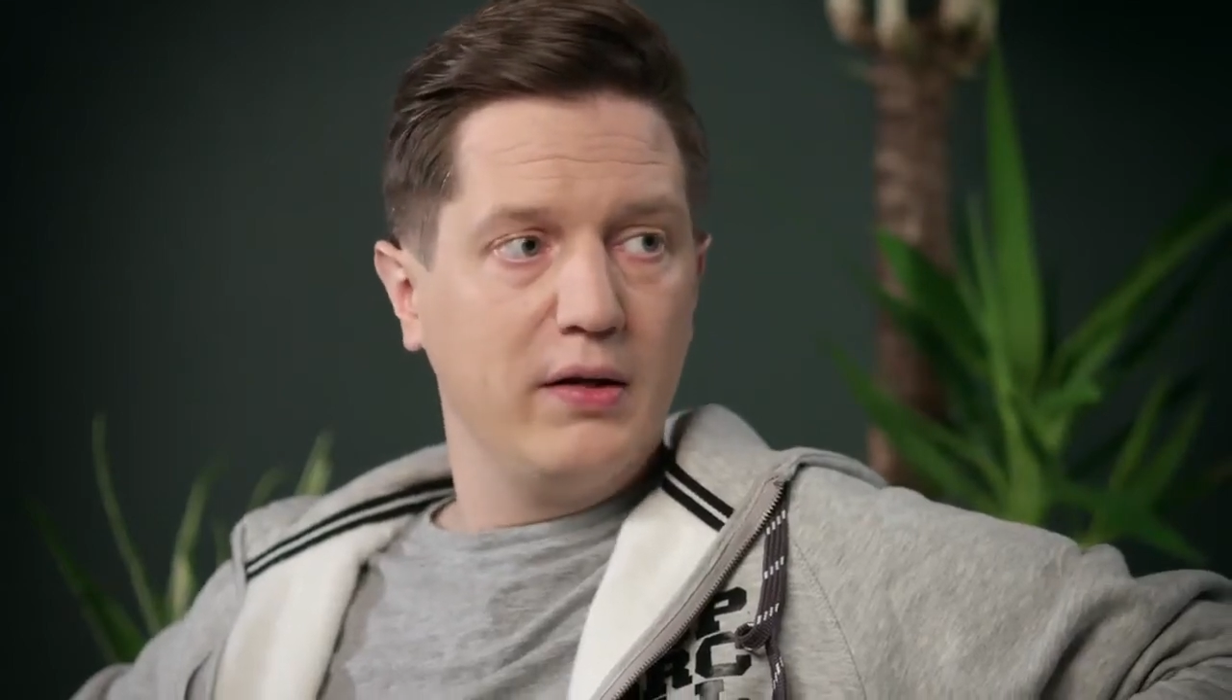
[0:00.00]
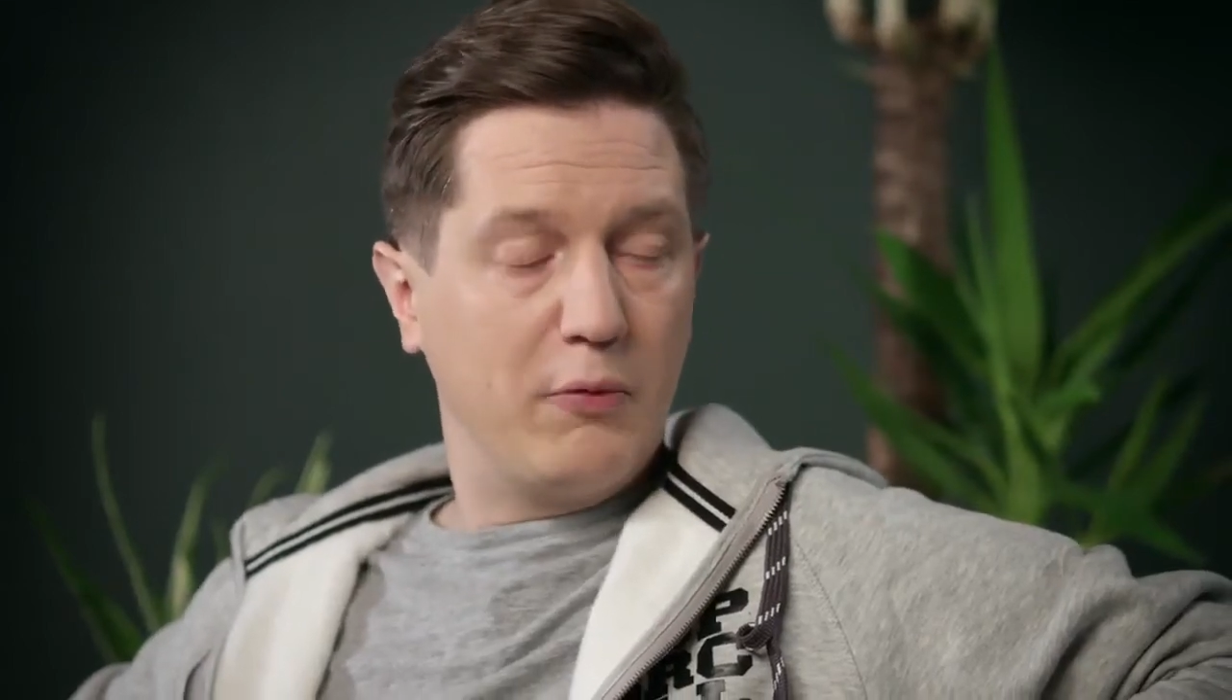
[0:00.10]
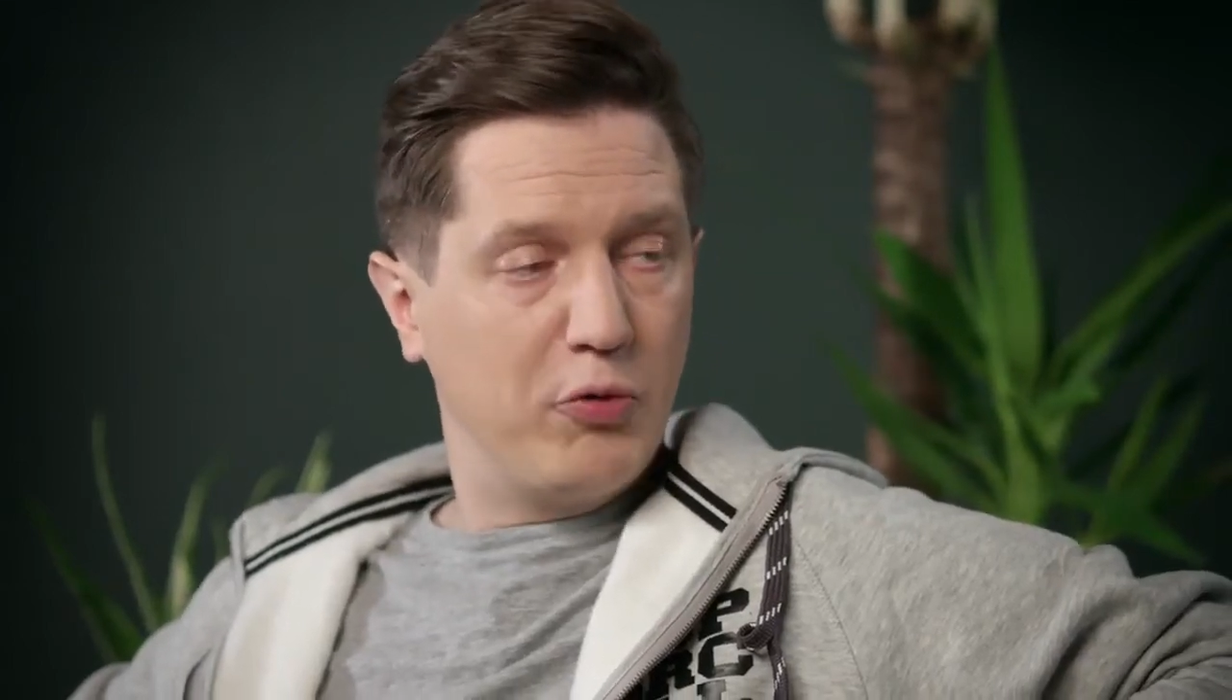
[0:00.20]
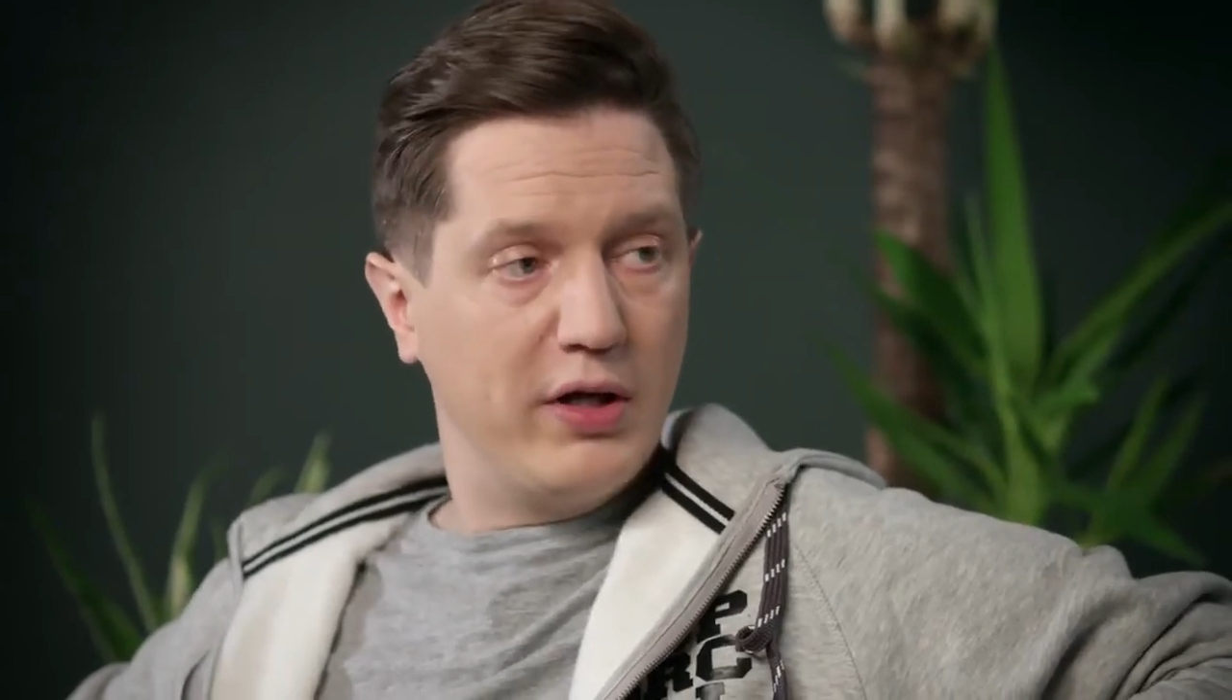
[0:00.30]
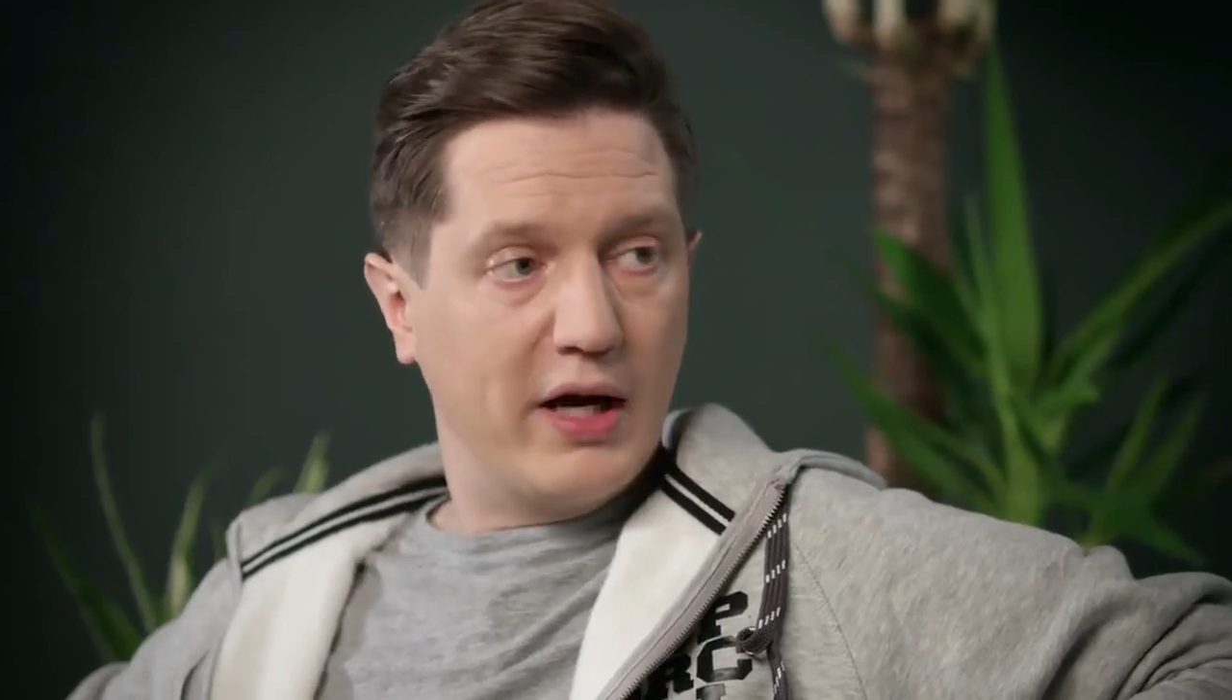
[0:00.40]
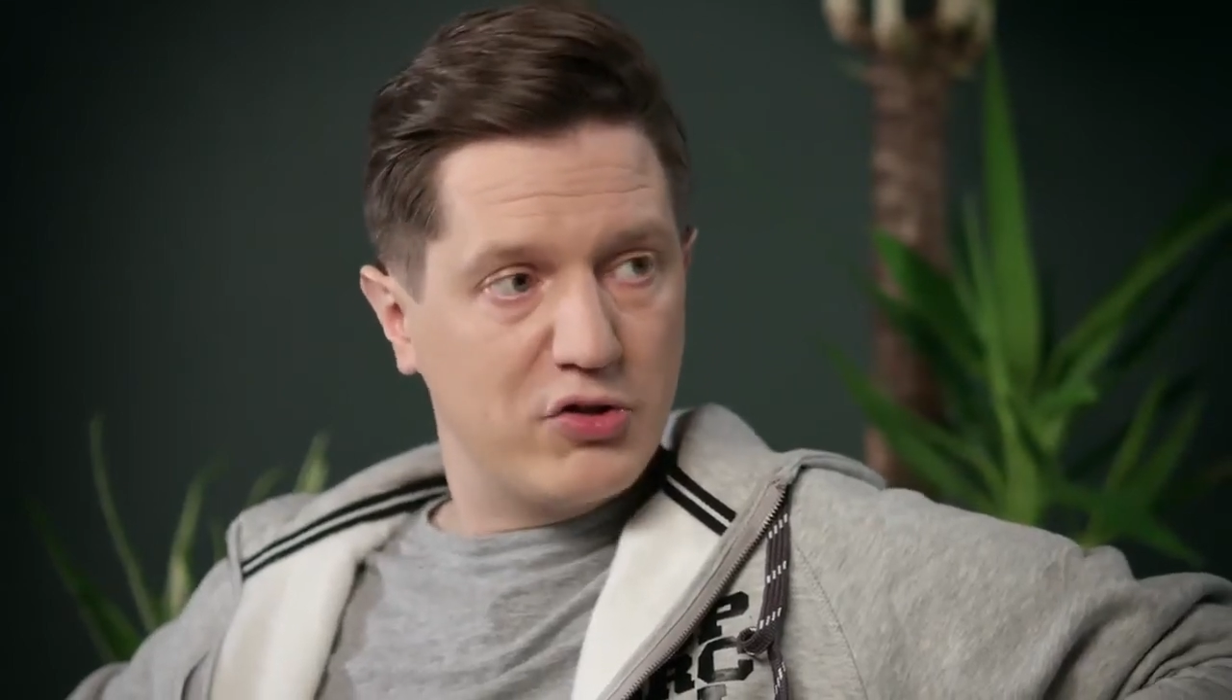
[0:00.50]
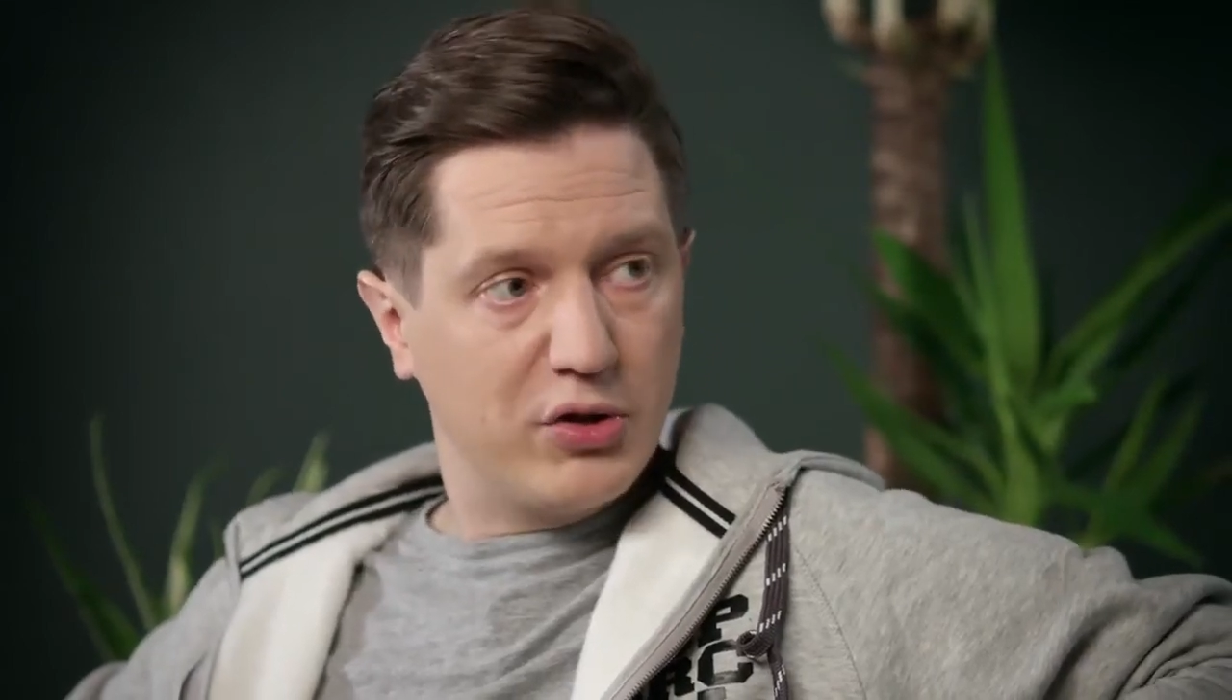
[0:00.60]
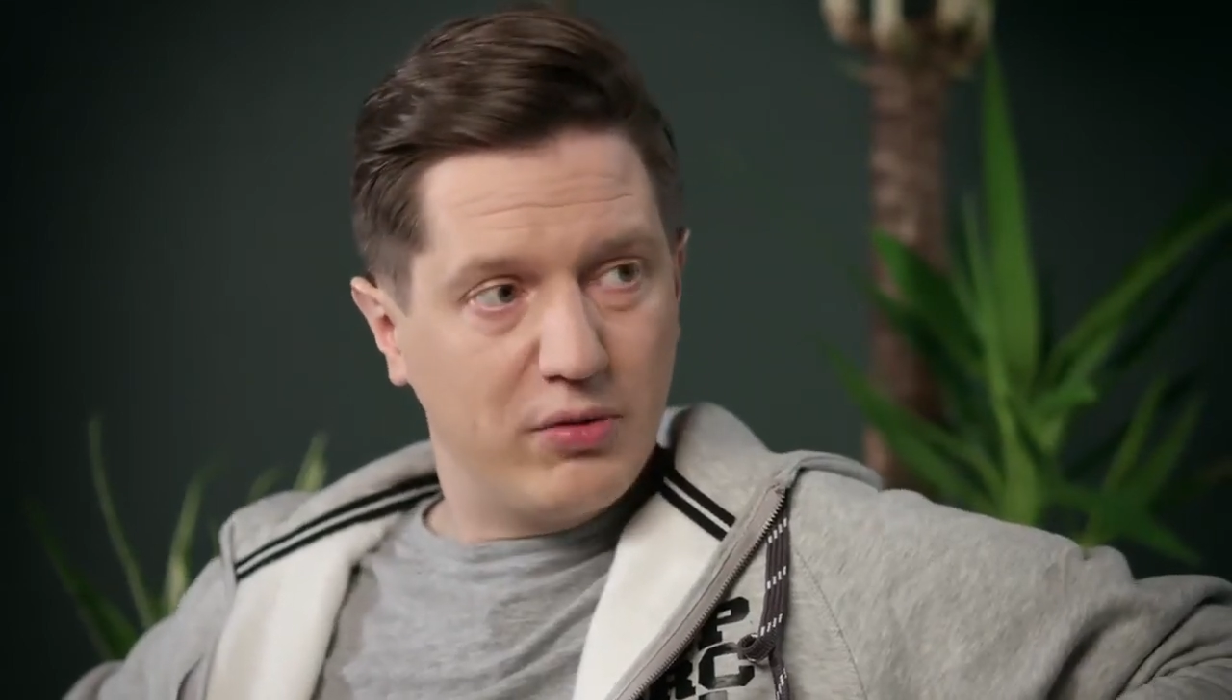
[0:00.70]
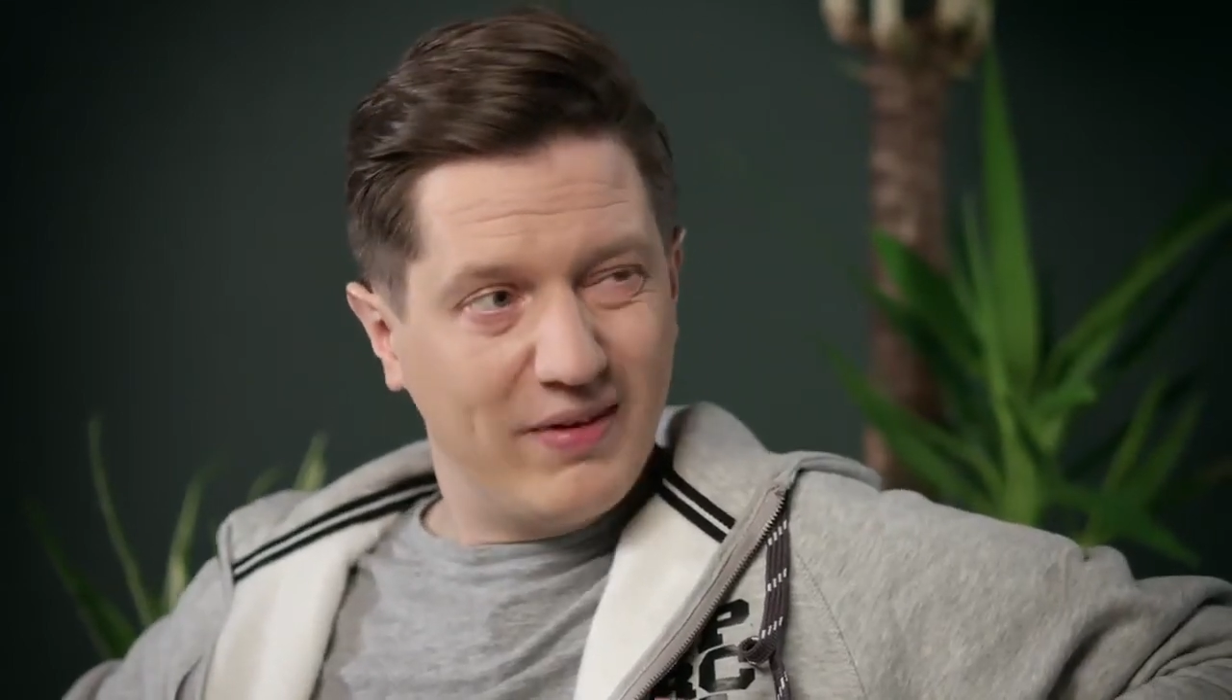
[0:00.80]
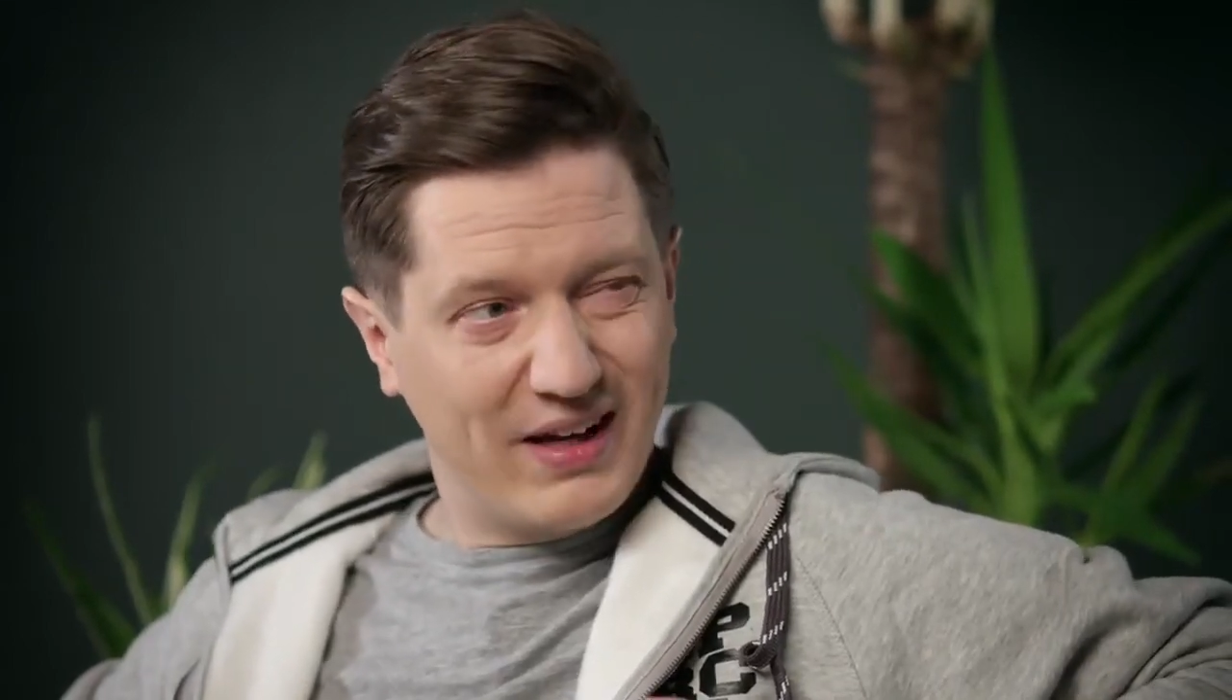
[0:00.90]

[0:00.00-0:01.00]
that we actually